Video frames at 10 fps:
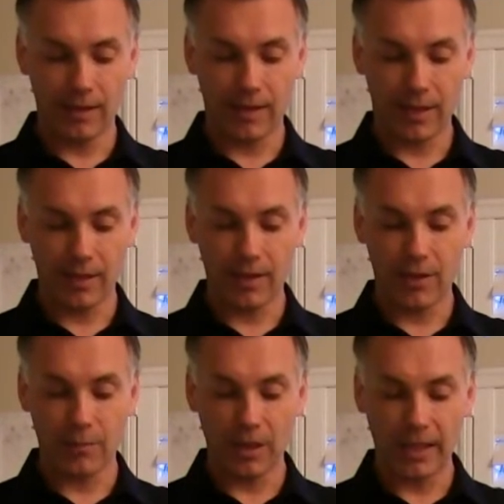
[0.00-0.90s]
second
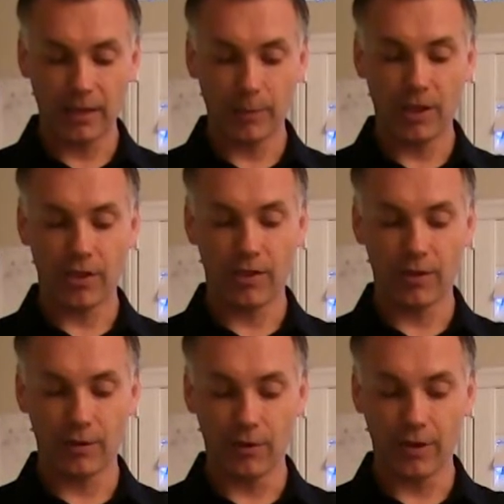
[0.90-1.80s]
edition, Millennium
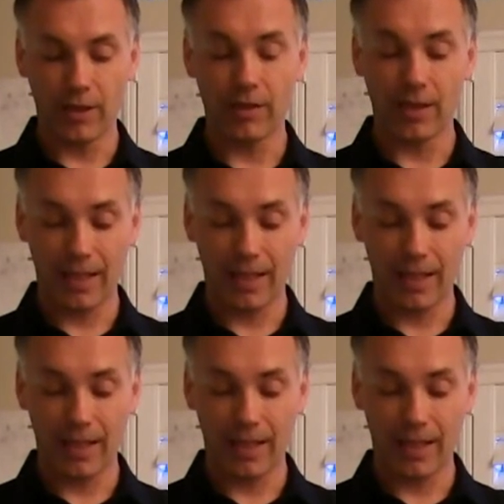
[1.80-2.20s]
Edition, 2000